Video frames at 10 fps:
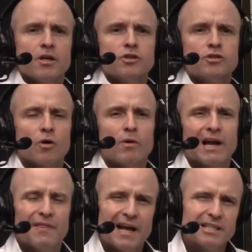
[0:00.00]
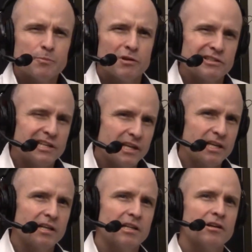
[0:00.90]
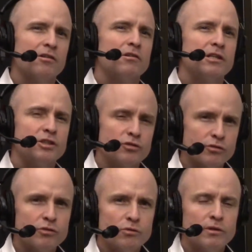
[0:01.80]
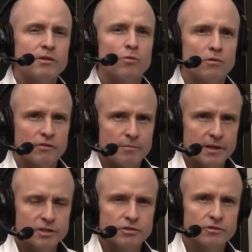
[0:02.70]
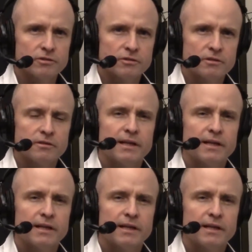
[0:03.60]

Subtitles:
So, and that's particularly true in the world of miniatures.